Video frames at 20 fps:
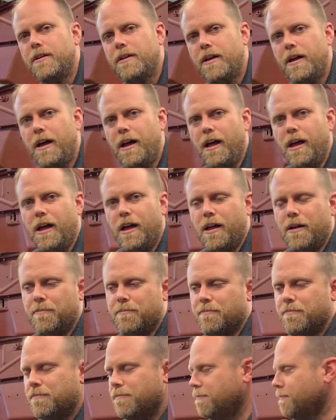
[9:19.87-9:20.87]

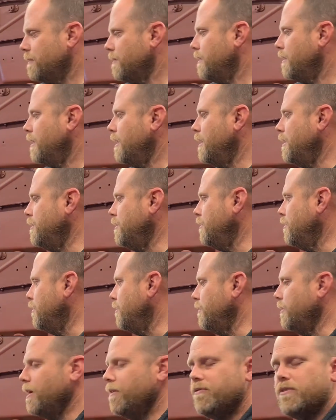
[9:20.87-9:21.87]
And, you know,
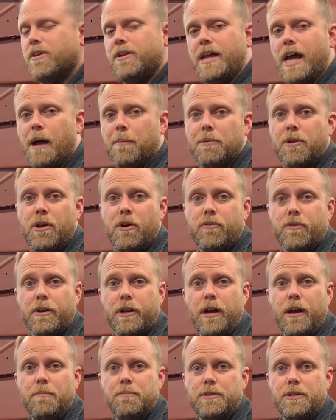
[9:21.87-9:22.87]
you have to adapt and
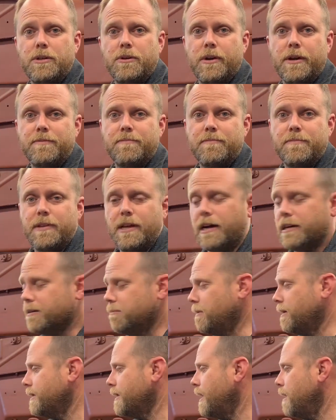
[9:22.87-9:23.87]
overcome, too. I've talked
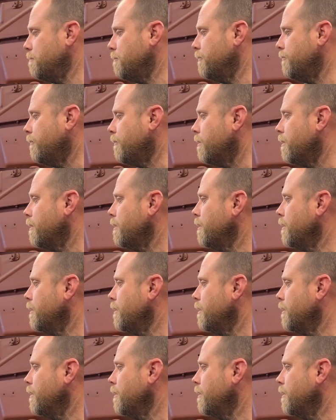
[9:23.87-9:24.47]
about that before.